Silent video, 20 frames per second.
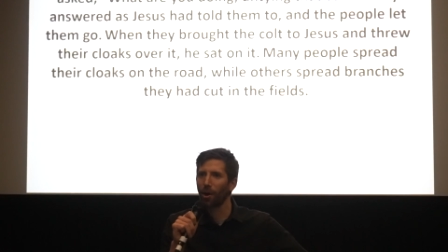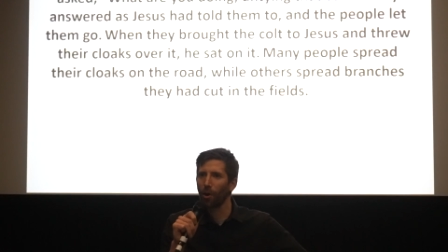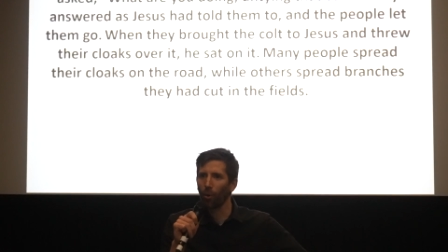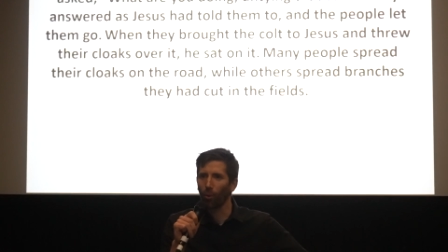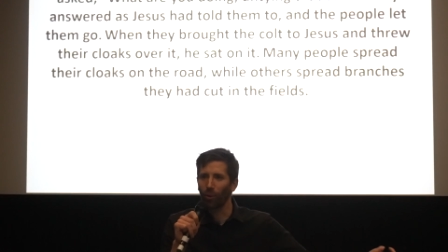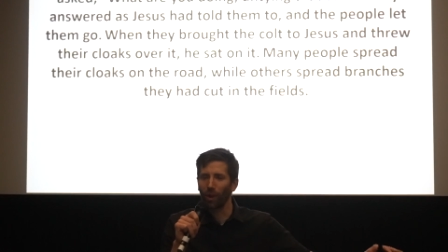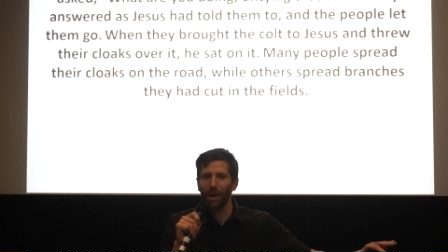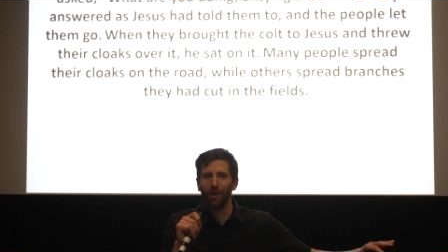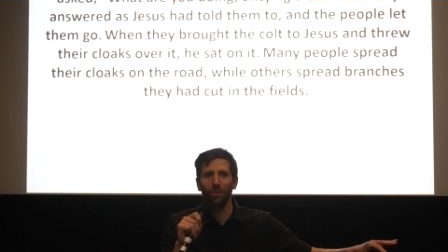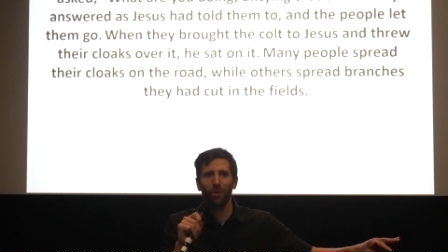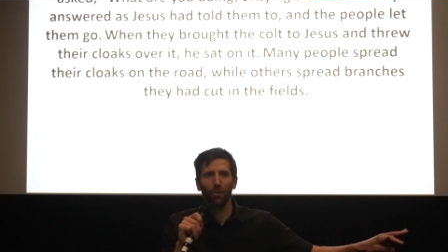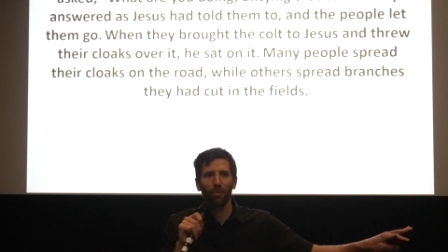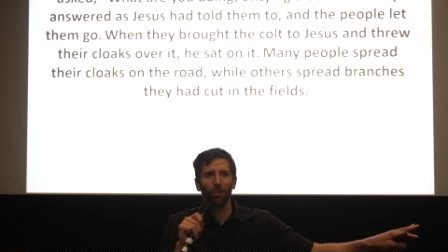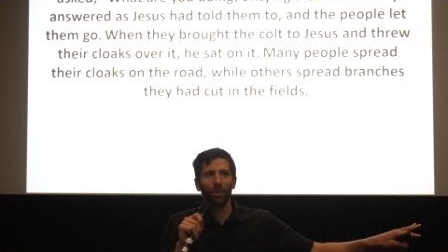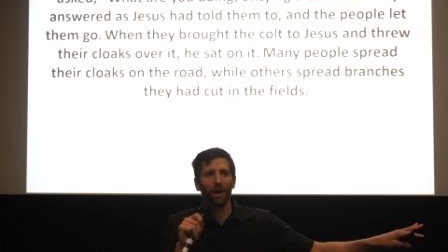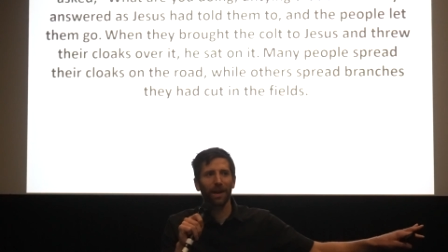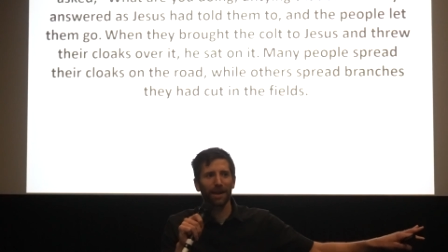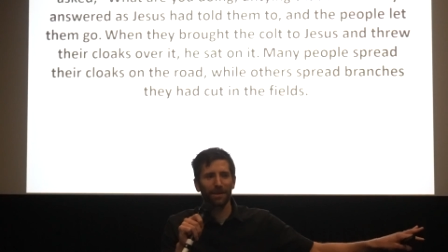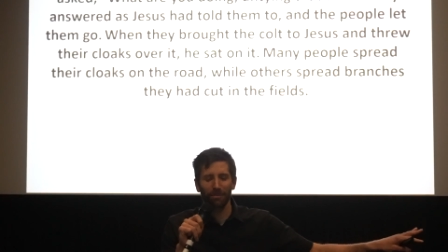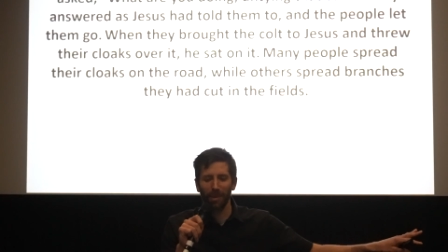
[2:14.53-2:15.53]
We will
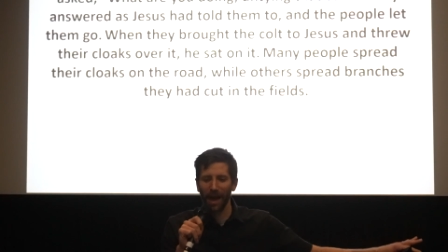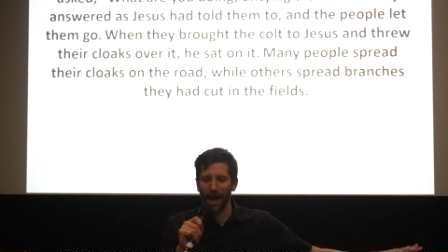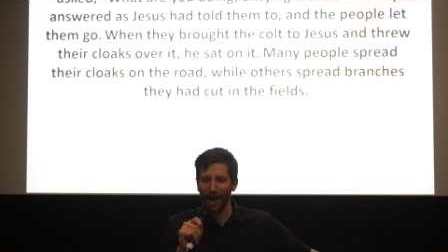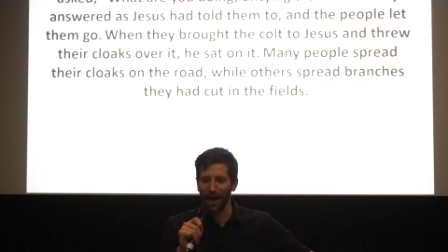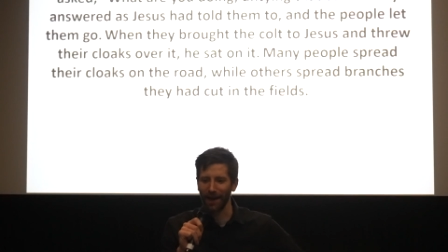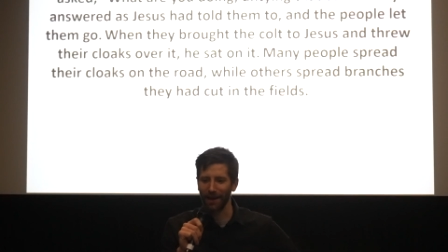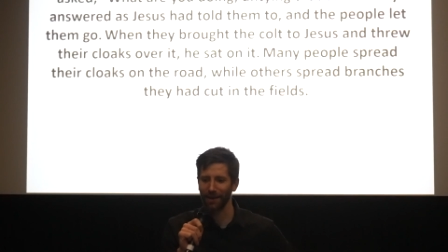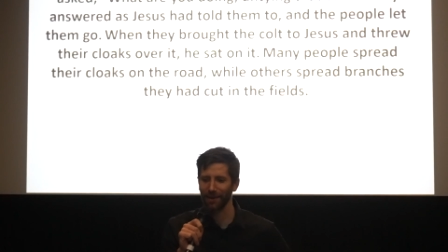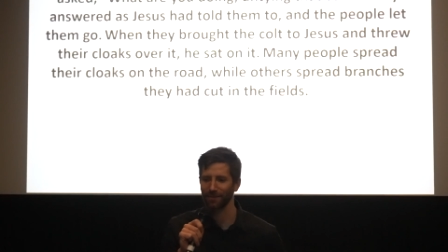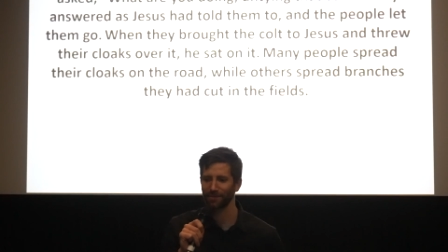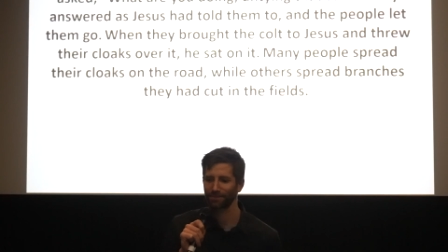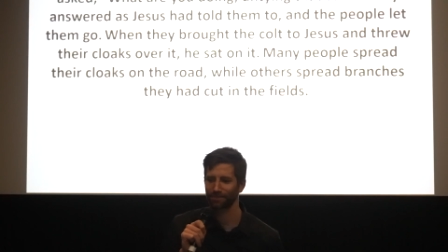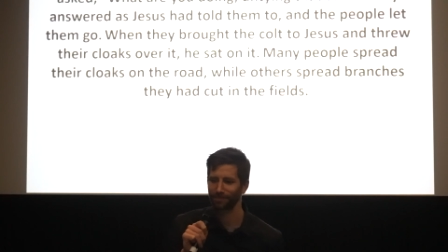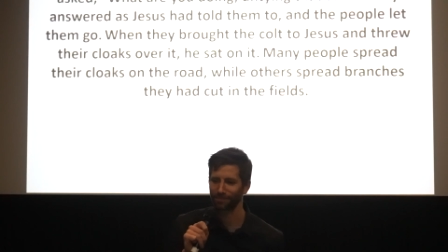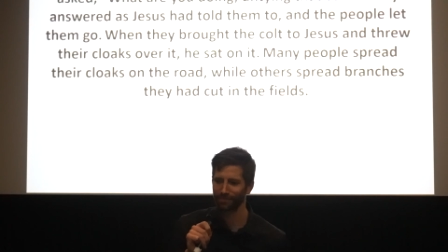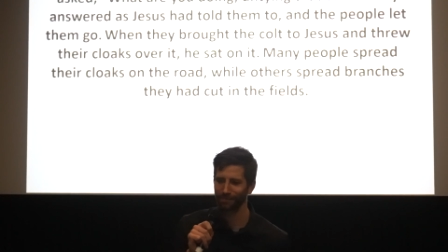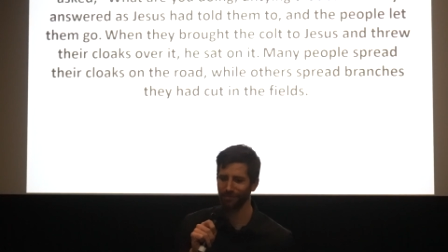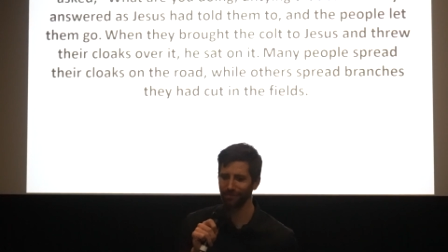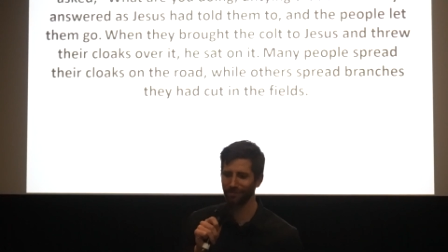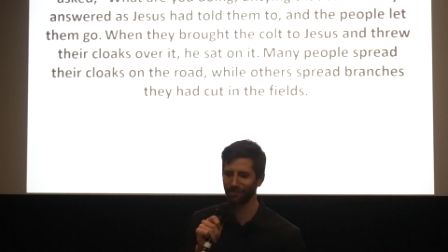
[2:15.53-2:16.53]
bring it back."
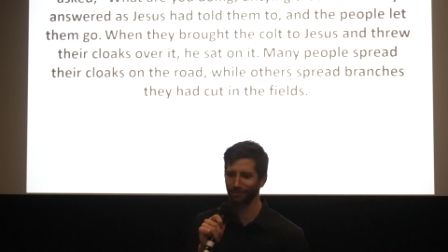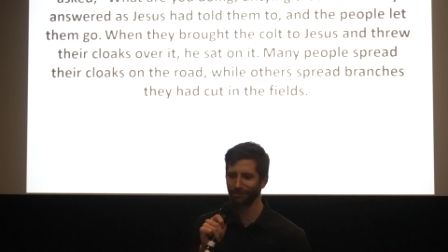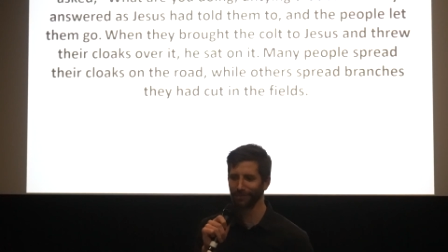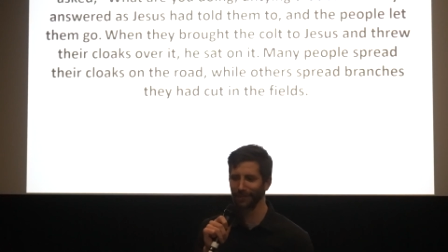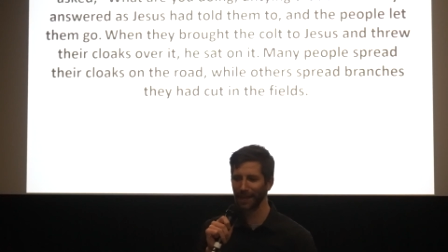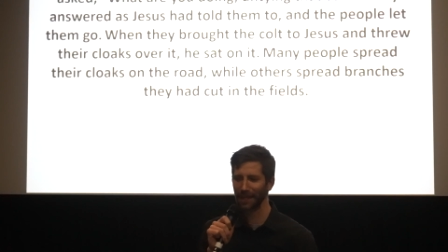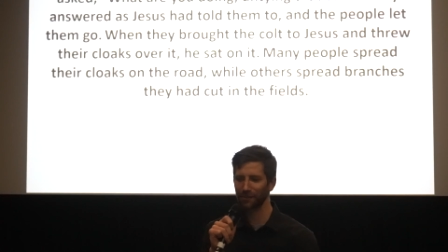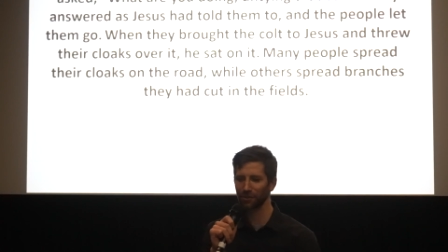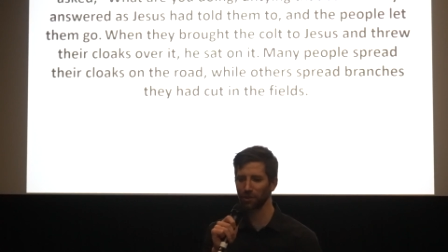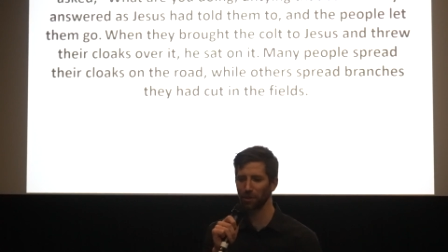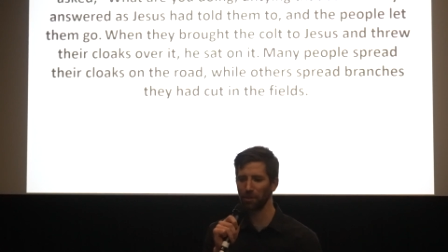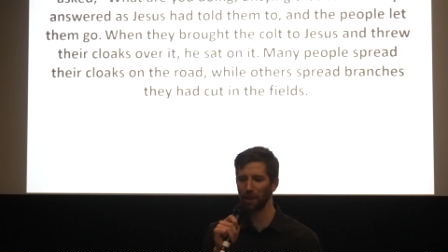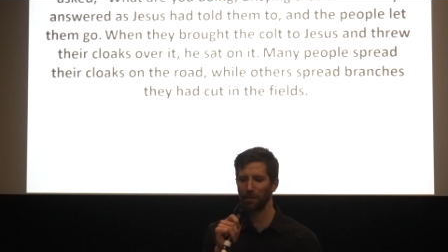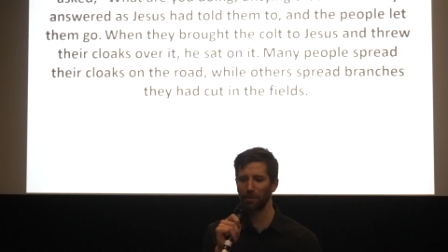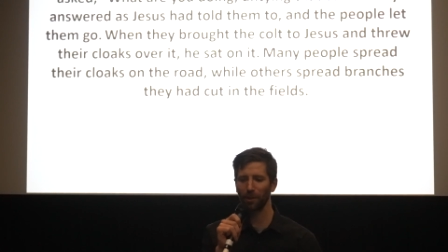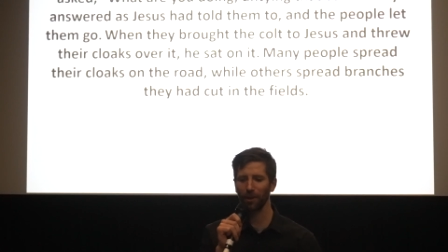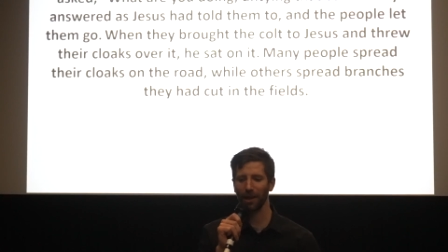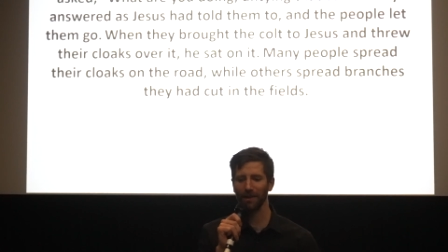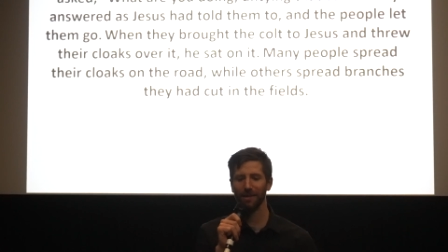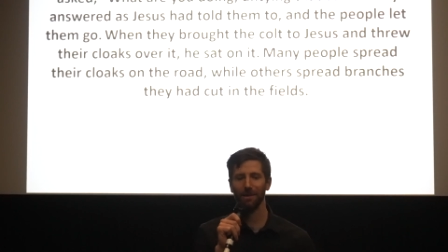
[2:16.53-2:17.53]
And so the
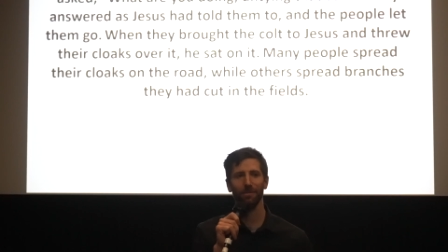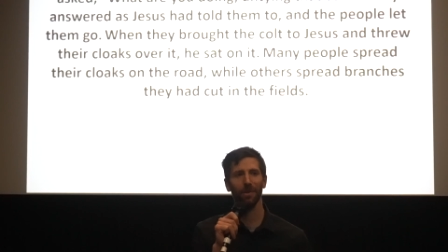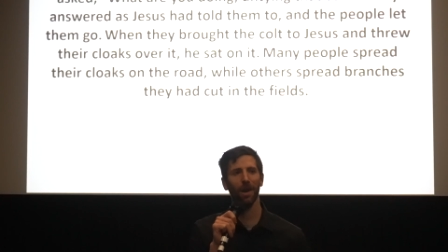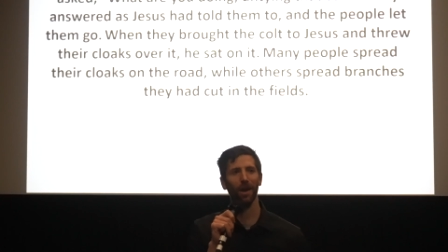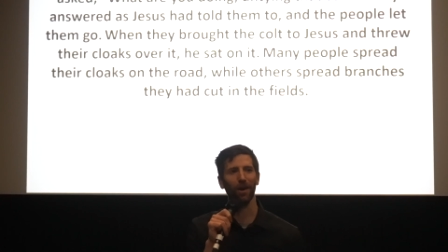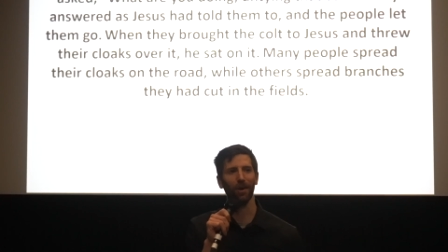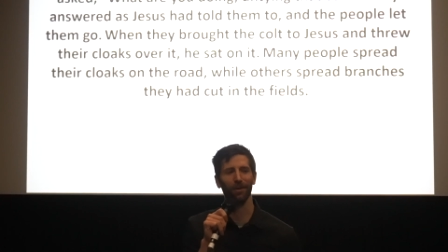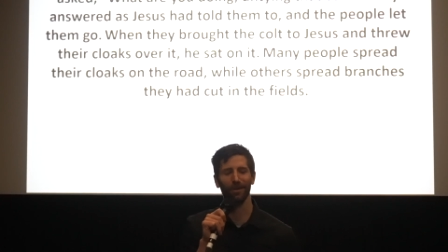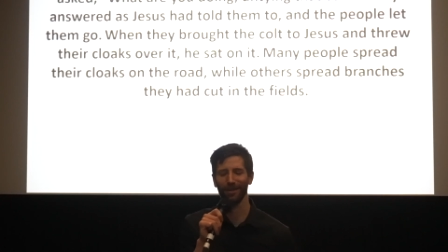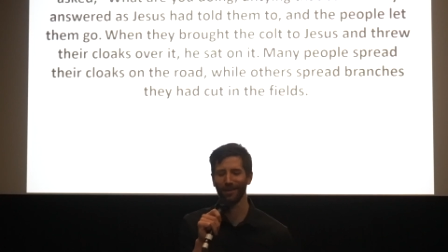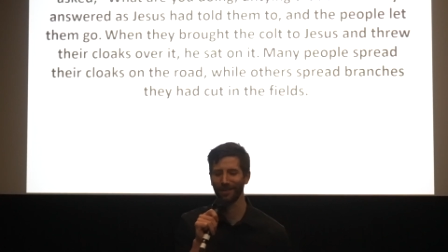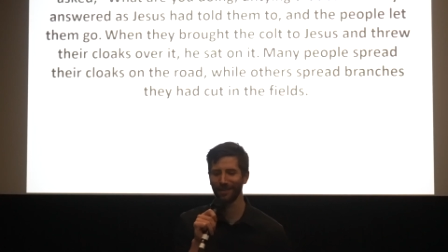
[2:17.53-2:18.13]
people let them go.